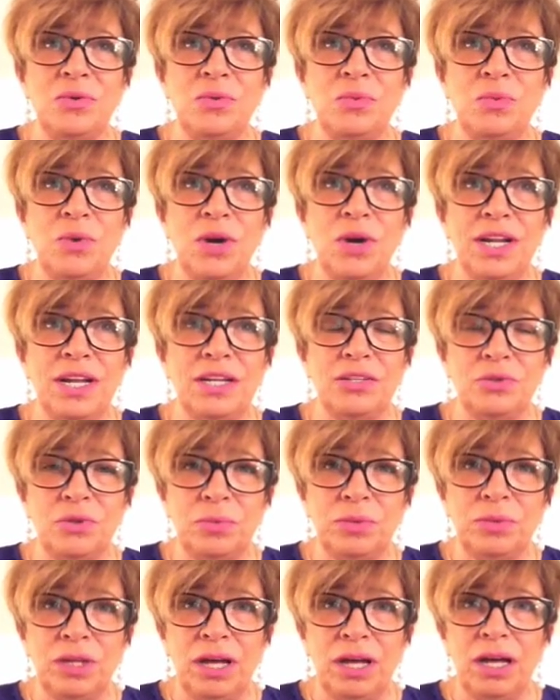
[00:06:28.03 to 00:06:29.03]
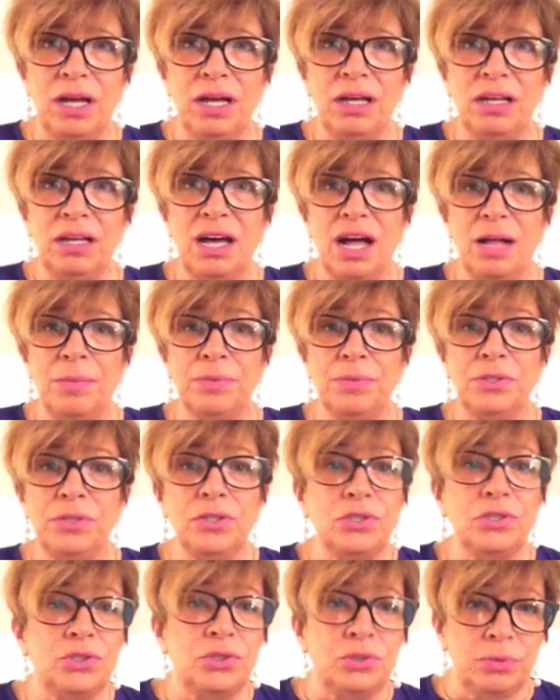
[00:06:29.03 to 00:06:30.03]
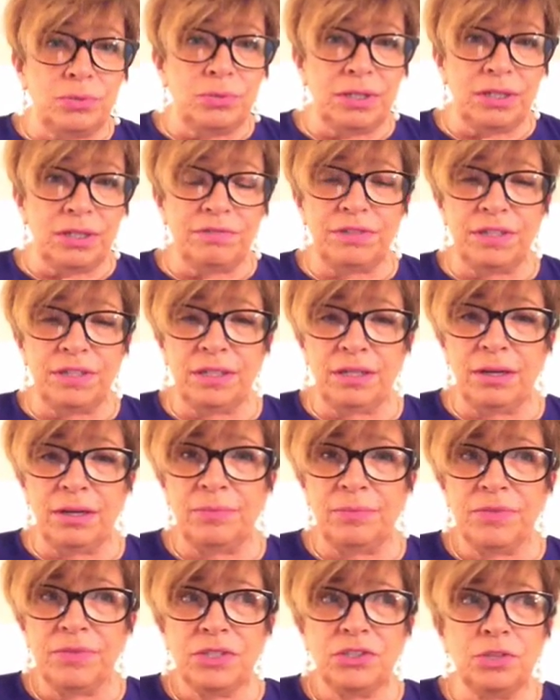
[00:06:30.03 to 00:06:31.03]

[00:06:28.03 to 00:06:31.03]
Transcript: when I do a blog, I'll put in a two minute video.